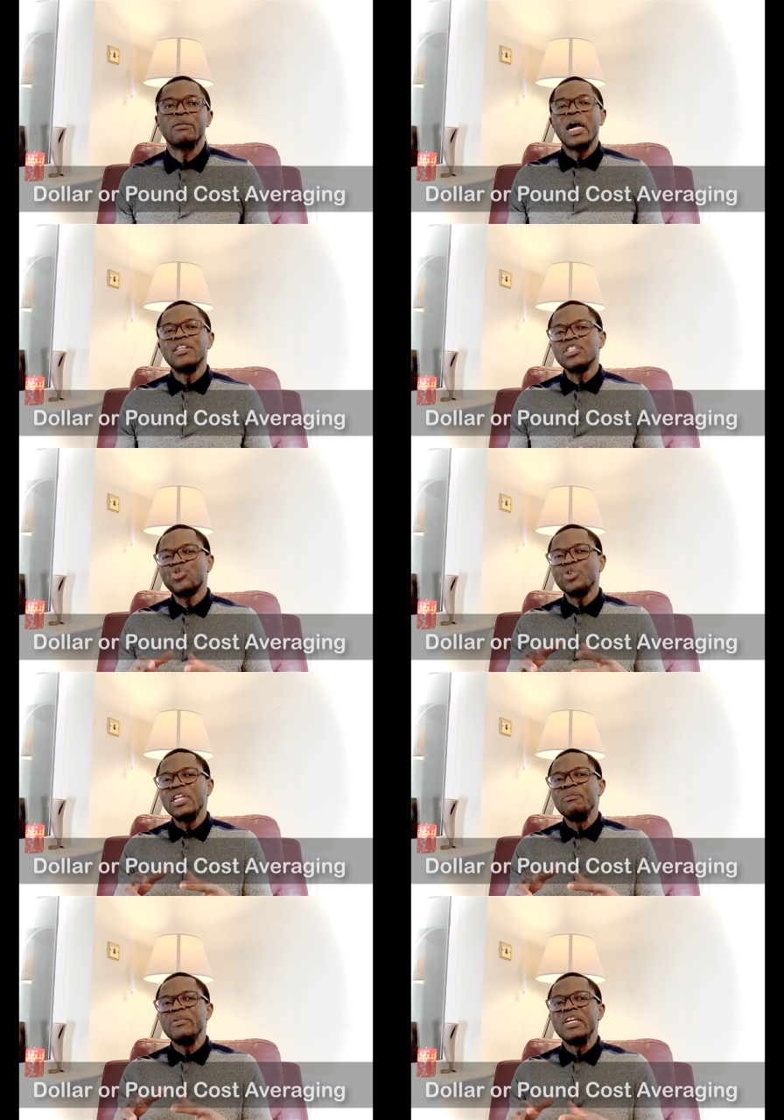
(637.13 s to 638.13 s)
And this really
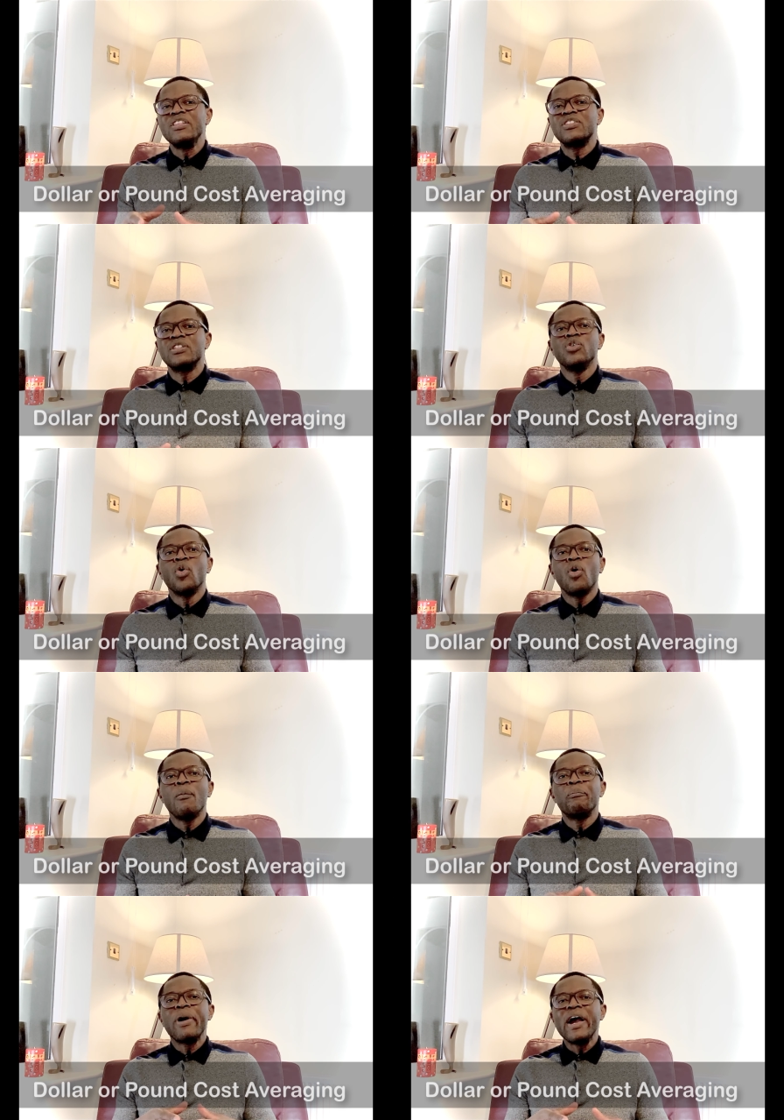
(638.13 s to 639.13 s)
means you're
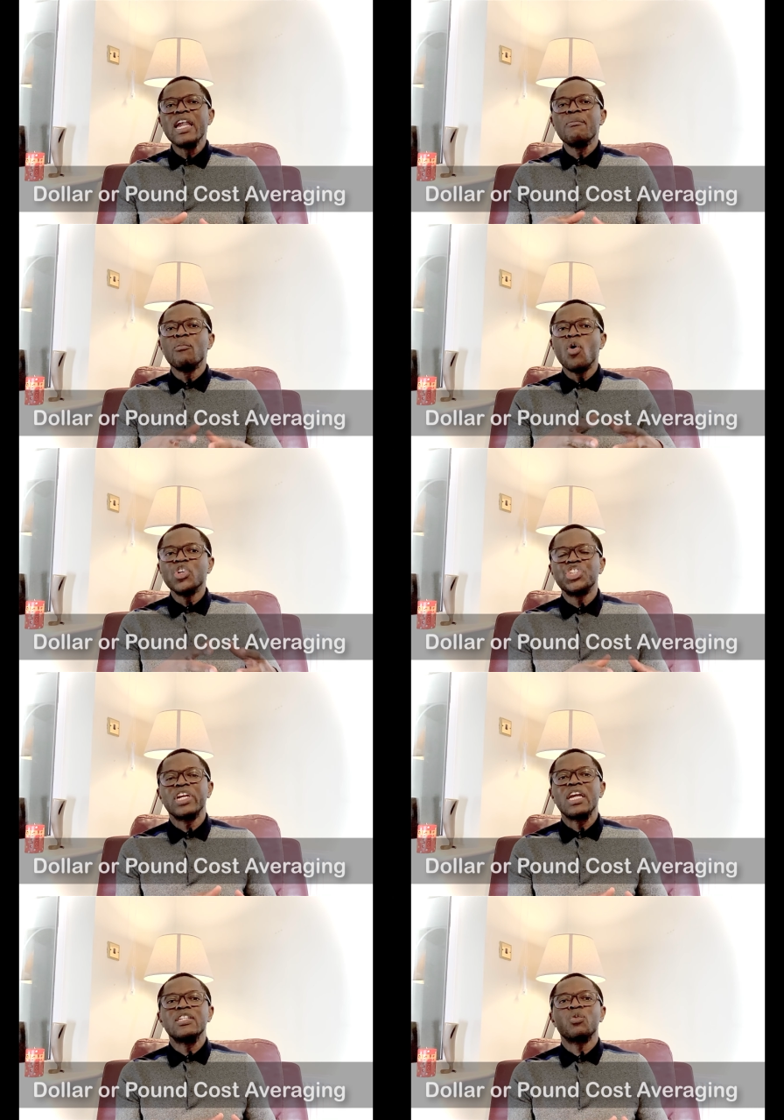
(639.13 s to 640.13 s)
buying more
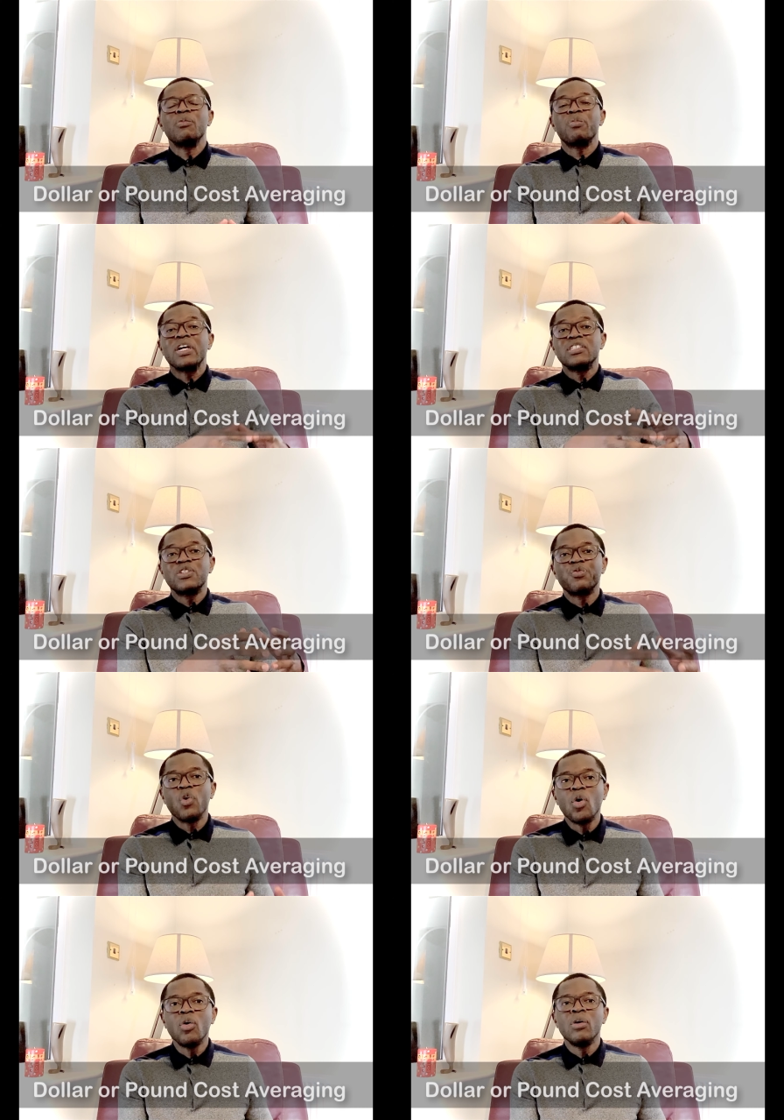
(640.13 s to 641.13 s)
shares when prices
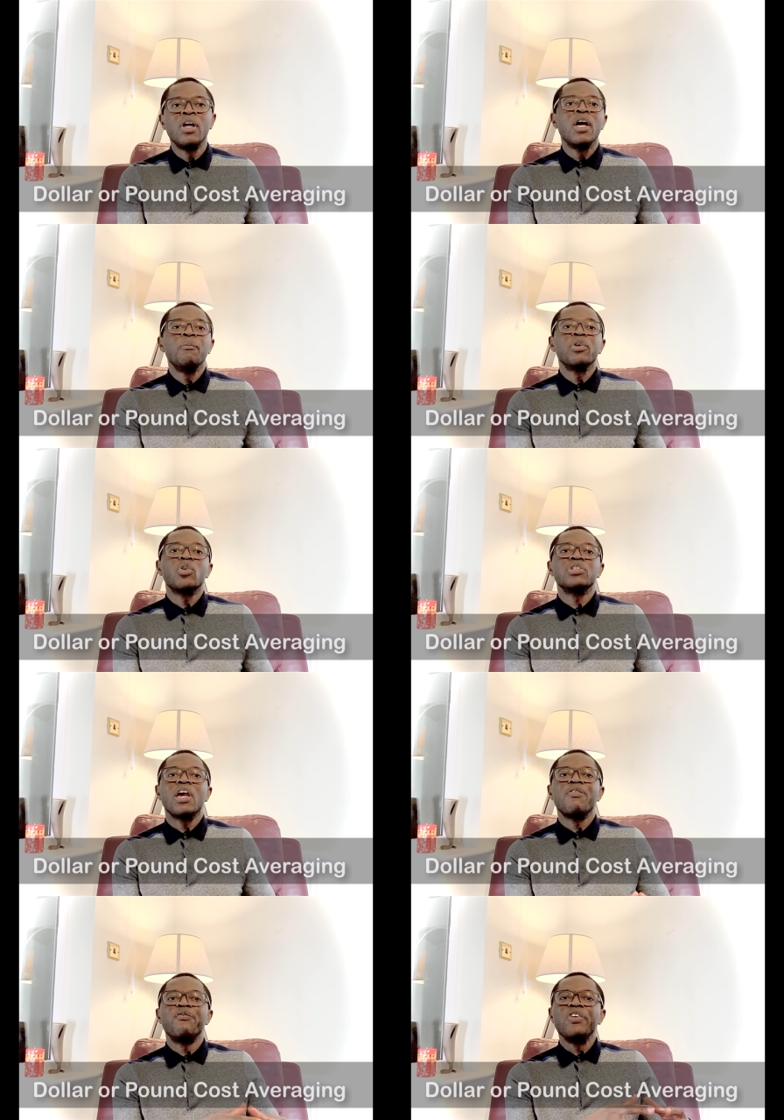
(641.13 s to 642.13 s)
fall because a
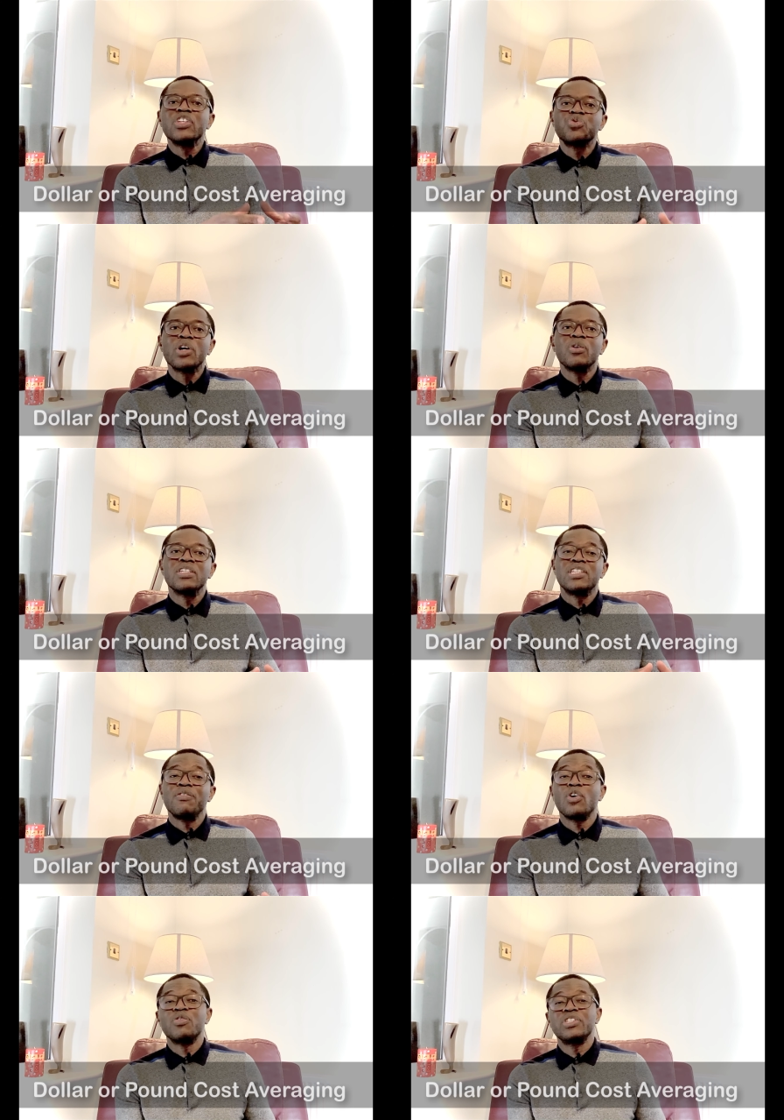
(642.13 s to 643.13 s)
fixed regular saving
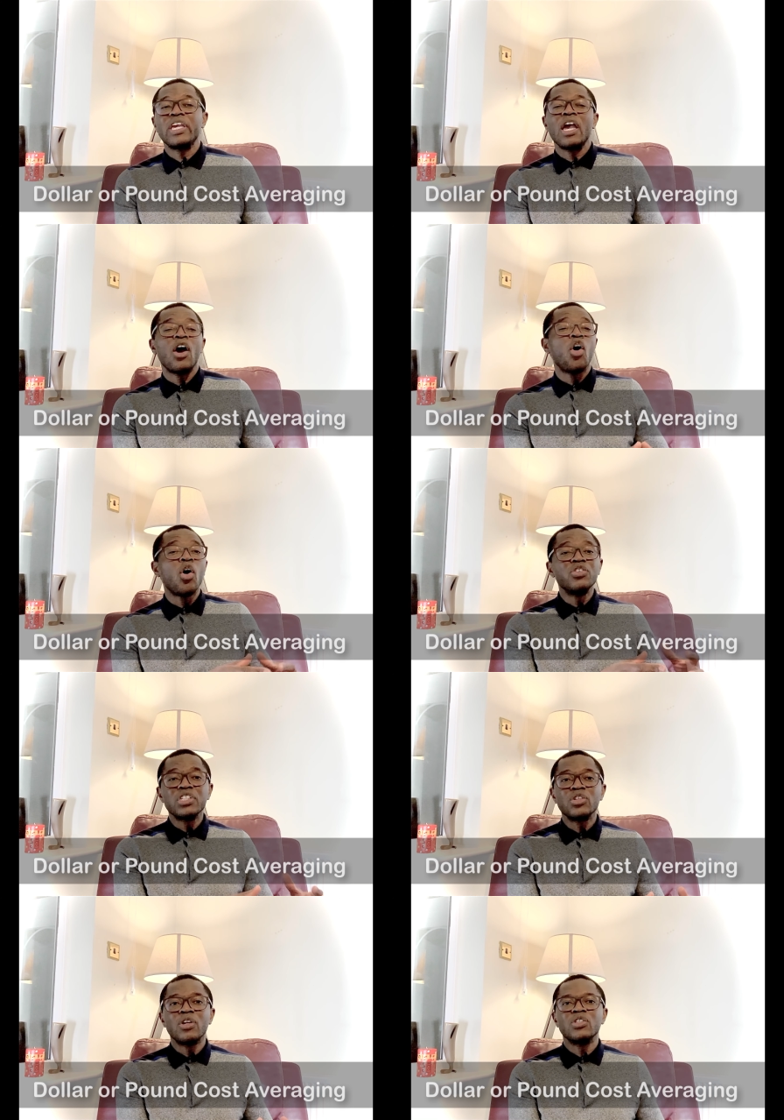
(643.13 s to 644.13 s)
of say $100
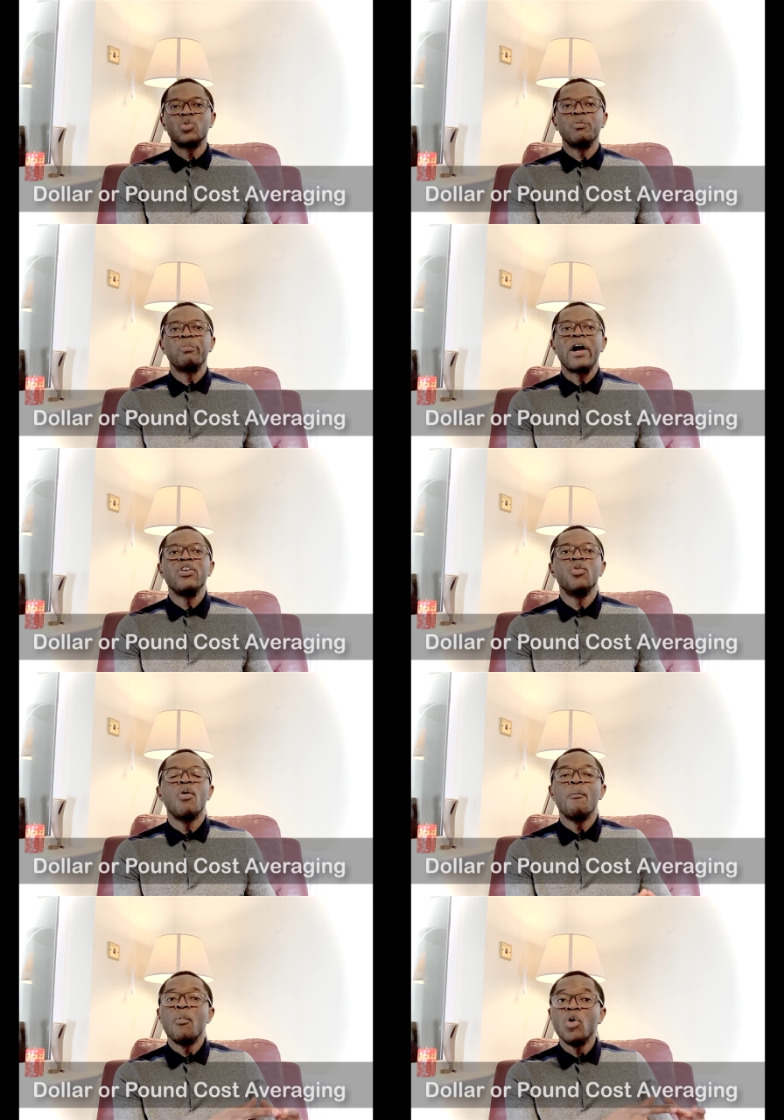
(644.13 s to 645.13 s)
will buy you
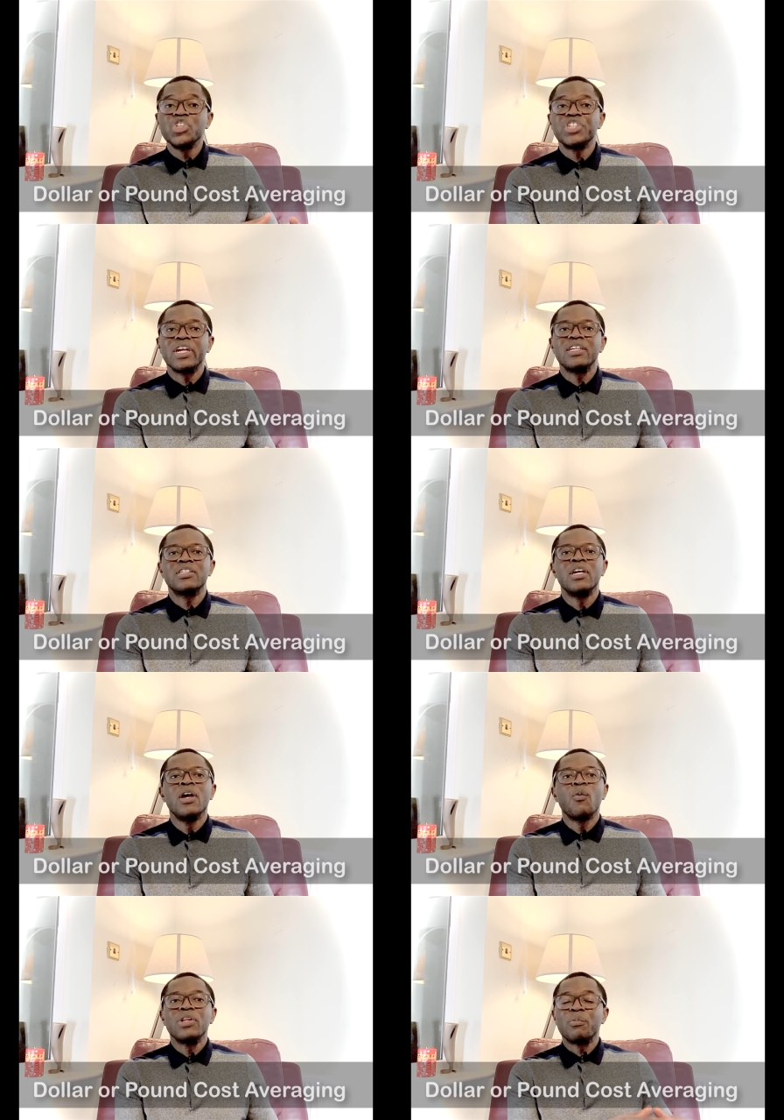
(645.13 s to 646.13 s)
more shares
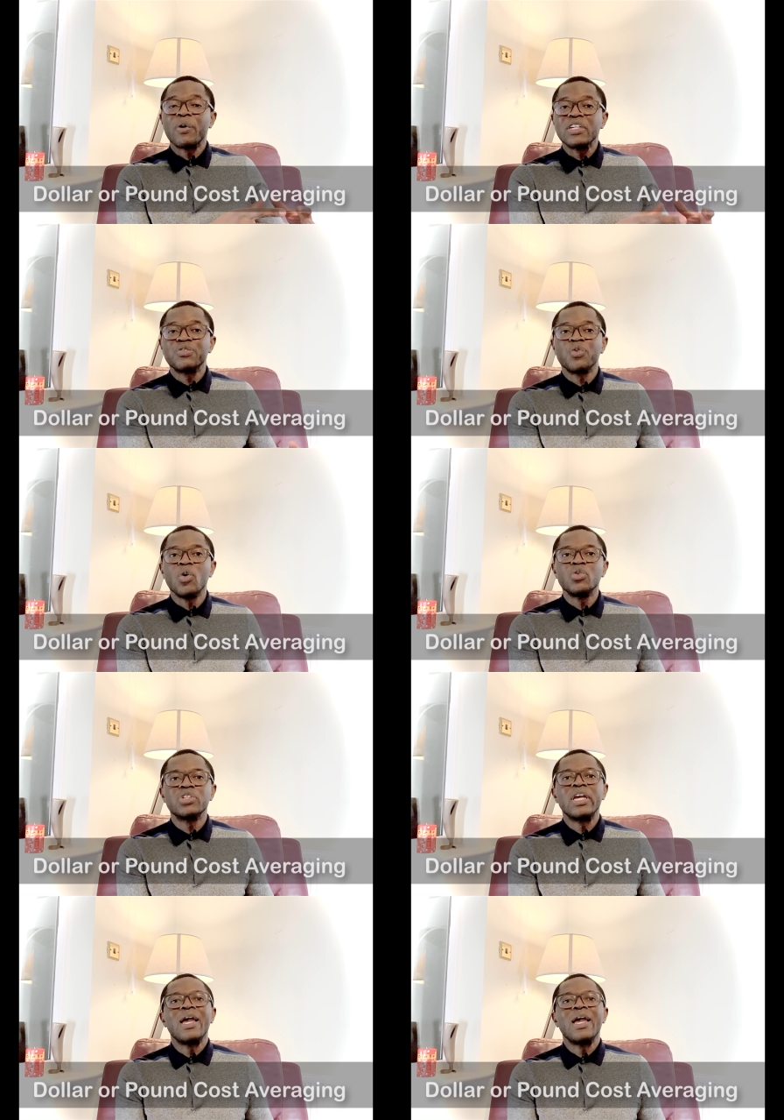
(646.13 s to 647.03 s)
when the price falls